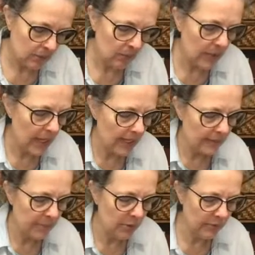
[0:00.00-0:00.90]
Oh yeah,
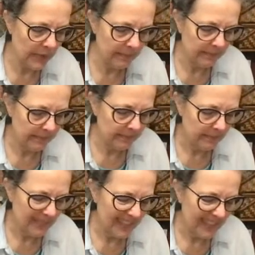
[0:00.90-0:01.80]
it's moving.
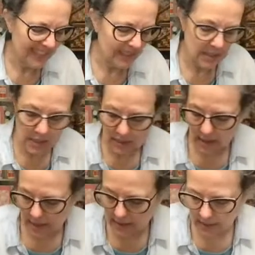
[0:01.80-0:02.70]
Yeah, it's not
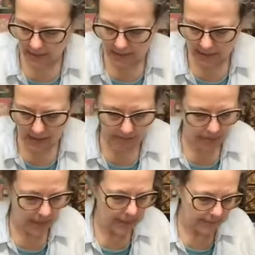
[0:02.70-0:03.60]
gonna it's not gonna set up
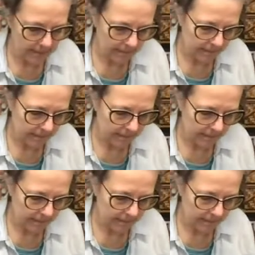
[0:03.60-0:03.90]
today.